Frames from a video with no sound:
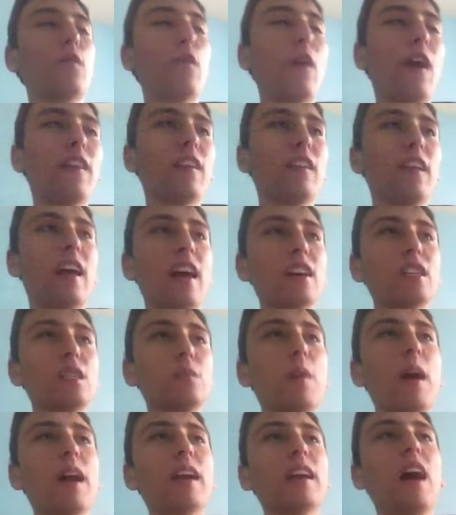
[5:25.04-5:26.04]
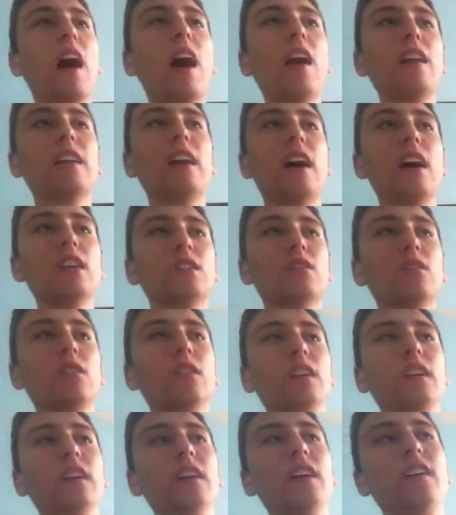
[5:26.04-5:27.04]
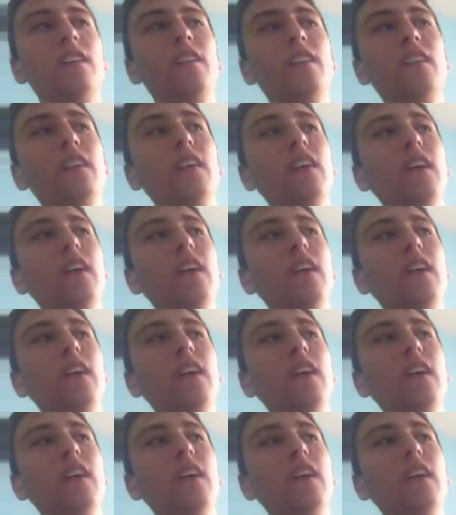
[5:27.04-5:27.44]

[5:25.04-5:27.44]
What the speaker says: out to Panther Nasty. My god, you guys are really good.